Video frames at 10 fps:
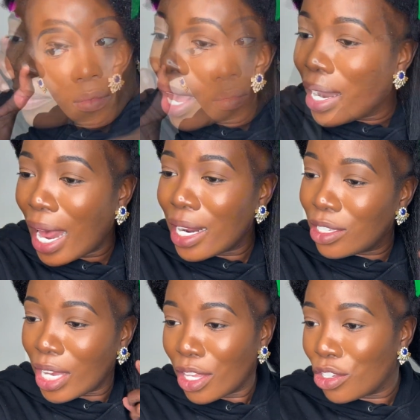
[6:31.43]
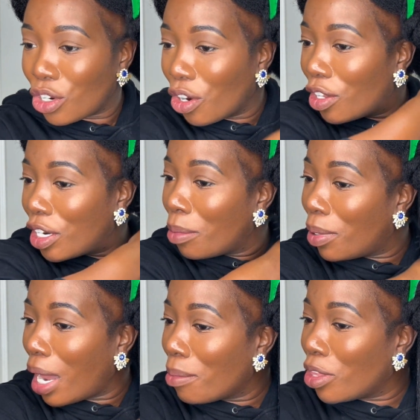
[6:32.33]
and I didn't say this earlier,
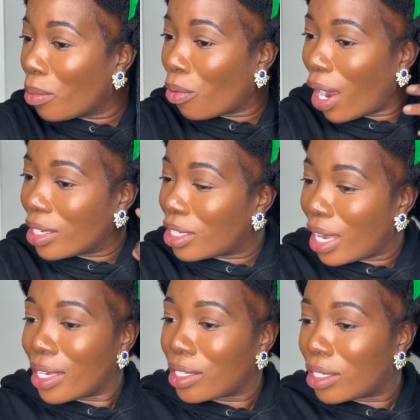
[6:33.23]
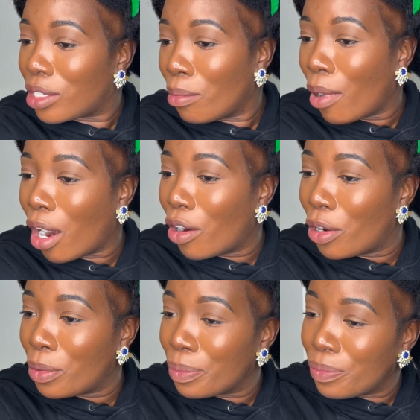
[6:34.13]
but I'm in the process
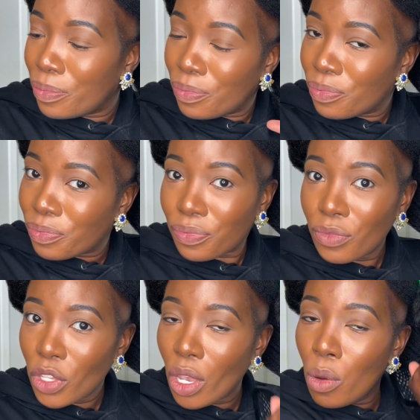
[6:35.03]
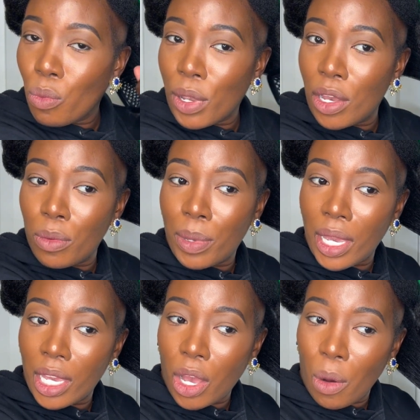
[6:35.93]
tomorrow we'll
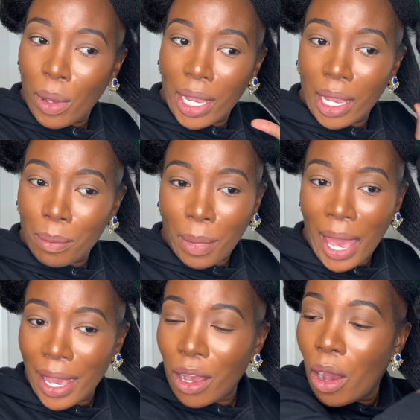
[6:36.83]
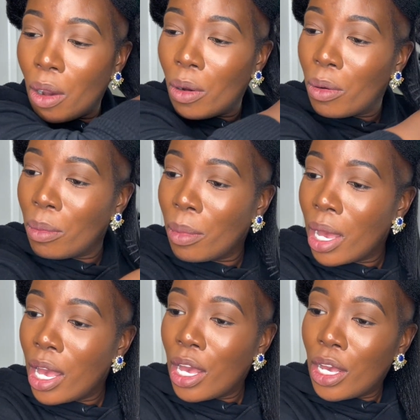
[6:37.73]
be going back home.
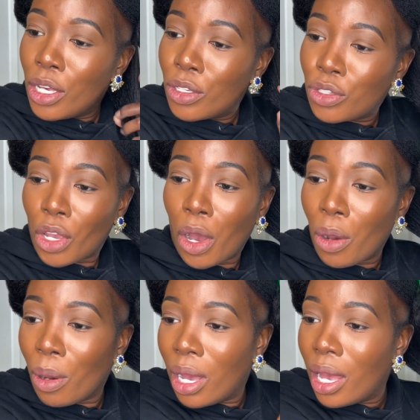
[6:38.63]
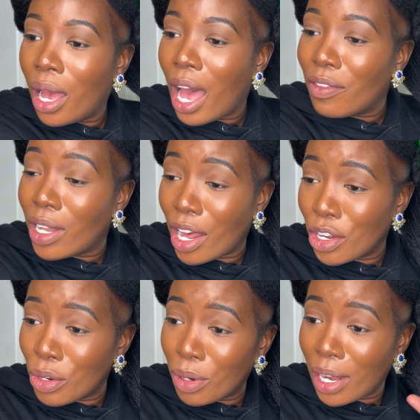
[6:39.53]
So I have a lot to
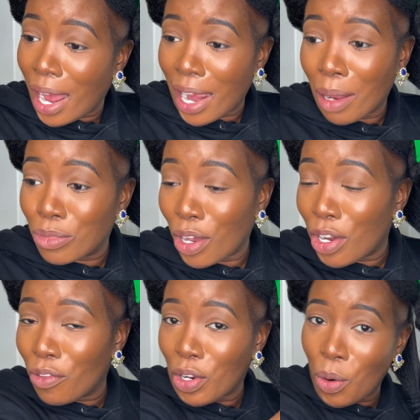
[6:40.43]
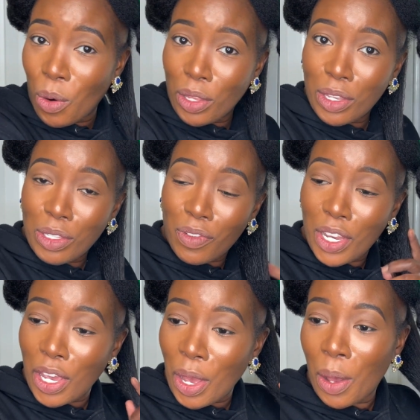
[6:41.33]
do tonight. I'm trying to record this
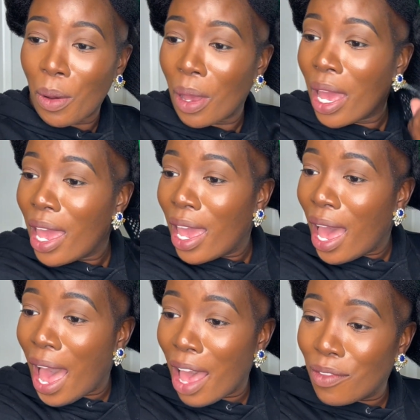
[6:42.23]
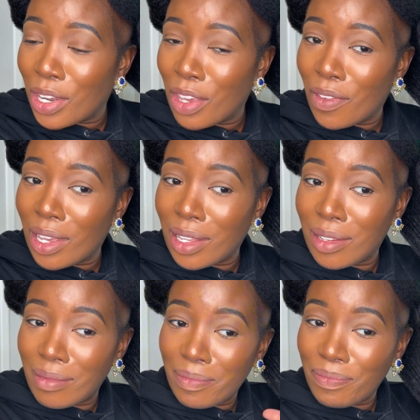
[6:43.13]
video. I haven't
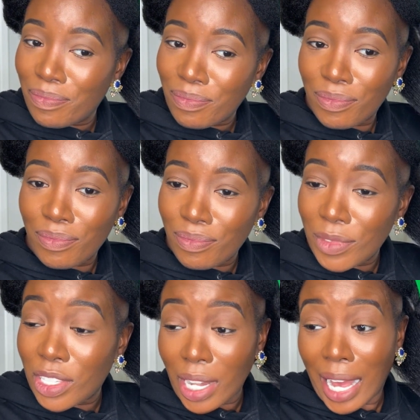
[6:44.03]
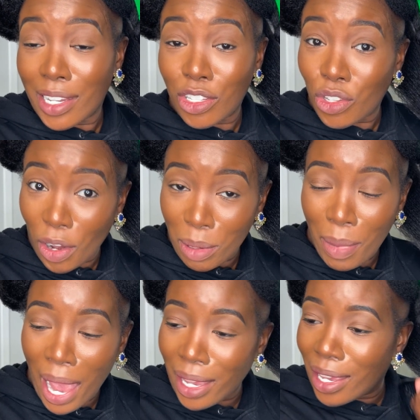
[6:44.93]
even slightly started
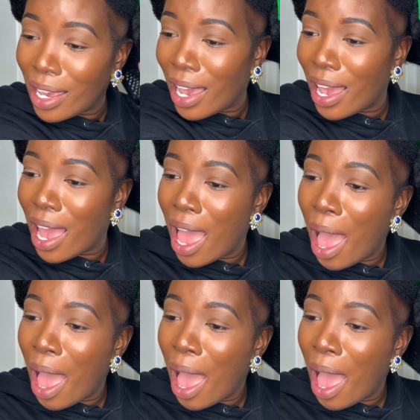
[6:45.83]
packing yet,